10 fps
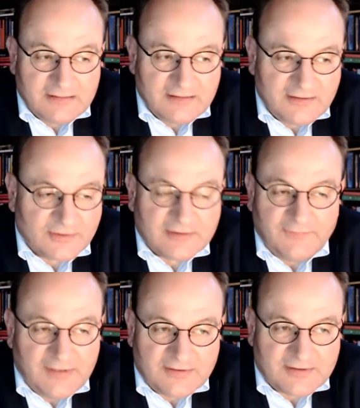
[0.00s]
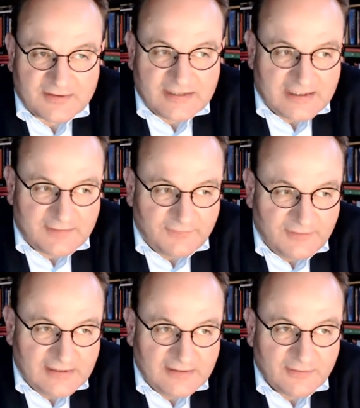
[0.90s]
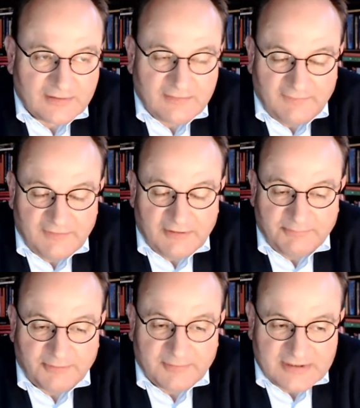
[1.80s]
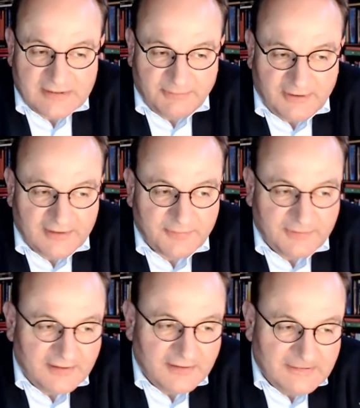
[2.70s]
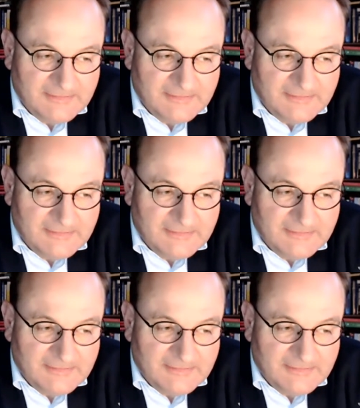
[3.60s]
uh, not a very successful and not a very promising pathway.